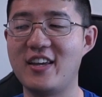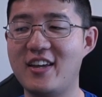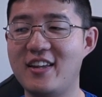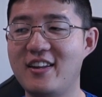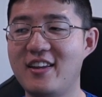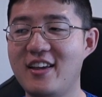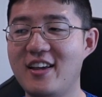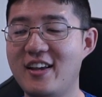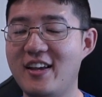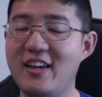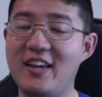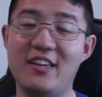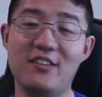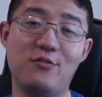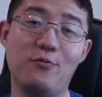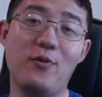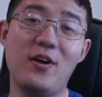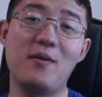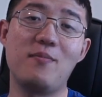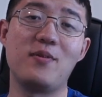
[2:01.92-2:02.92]
and it's
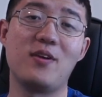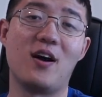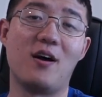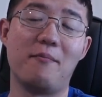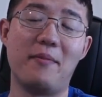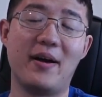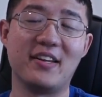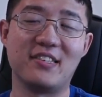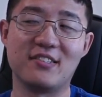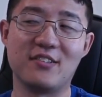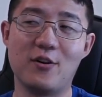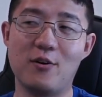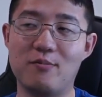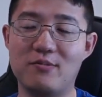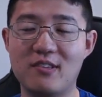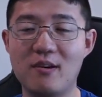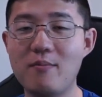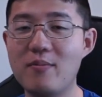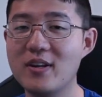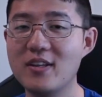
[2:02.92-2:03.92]
way beyond my scope.
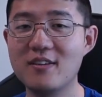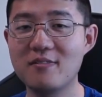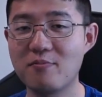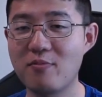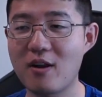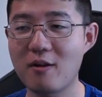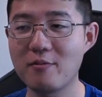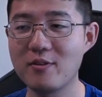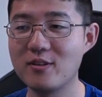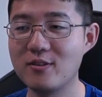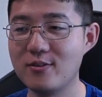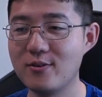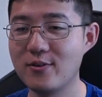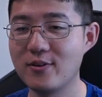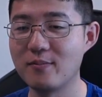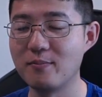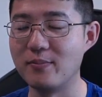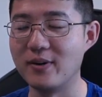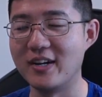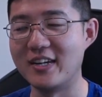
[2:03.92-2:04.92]
Somebody could probably do
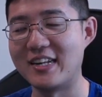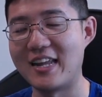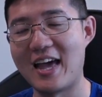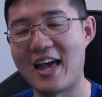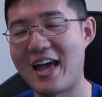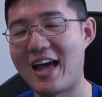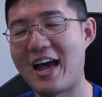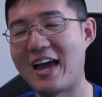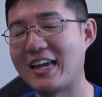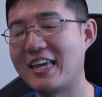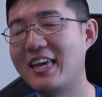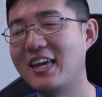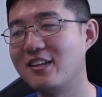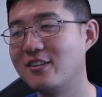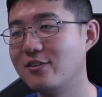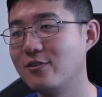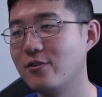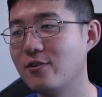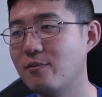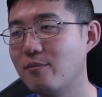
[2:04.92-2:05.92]
it, but I can't
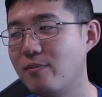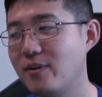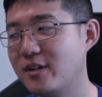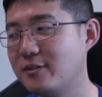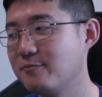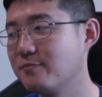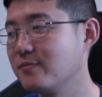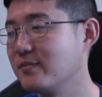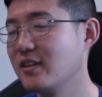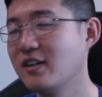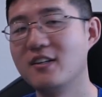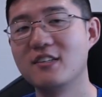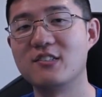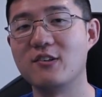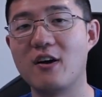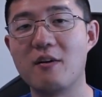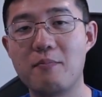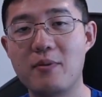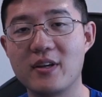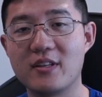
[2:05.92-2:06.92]
do it. So
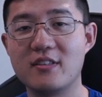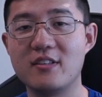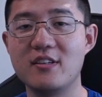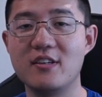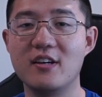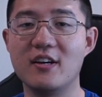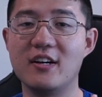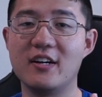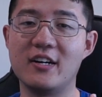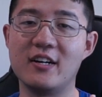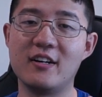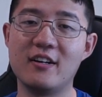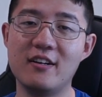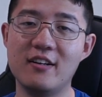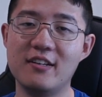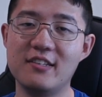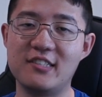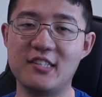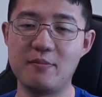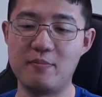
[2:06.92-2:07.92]
I picked the
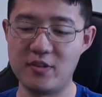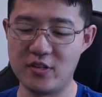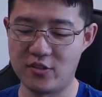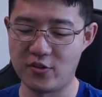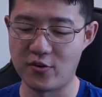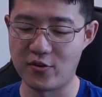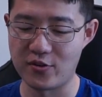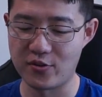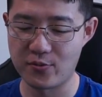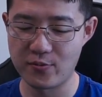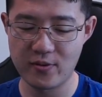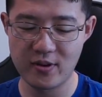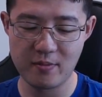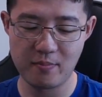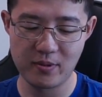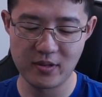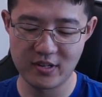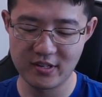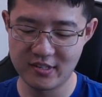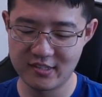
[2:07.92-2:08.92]
CP33
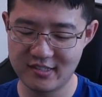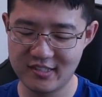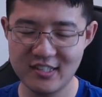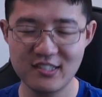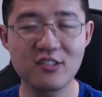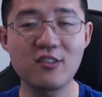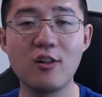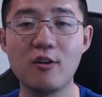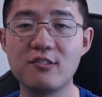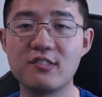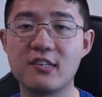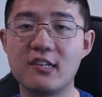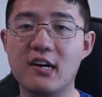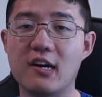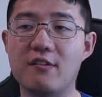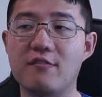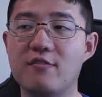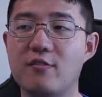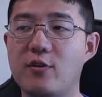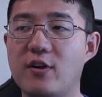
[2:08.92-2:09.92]
because it's close
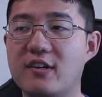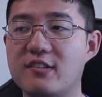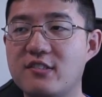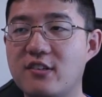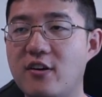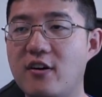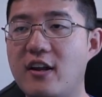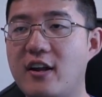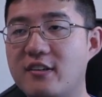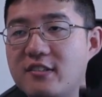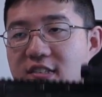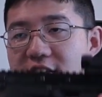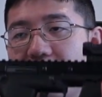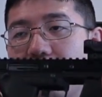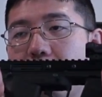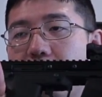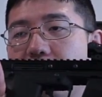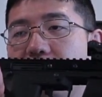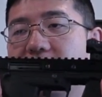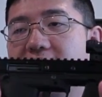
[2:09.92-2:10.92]
enough. When I saw it, I was like,
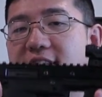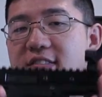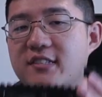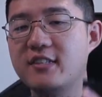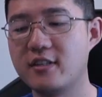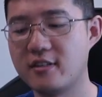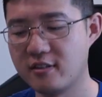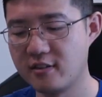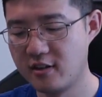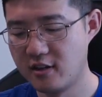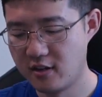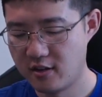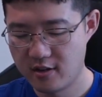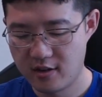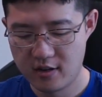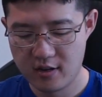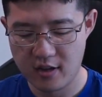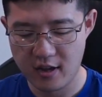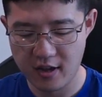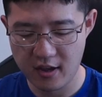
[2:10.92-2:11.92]
that's it.
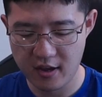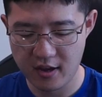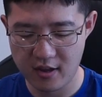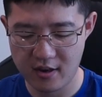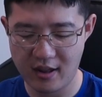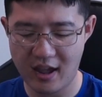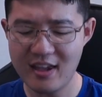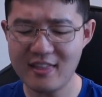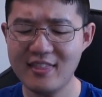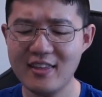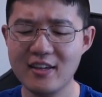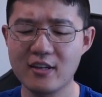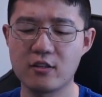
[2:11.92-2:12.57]
And I think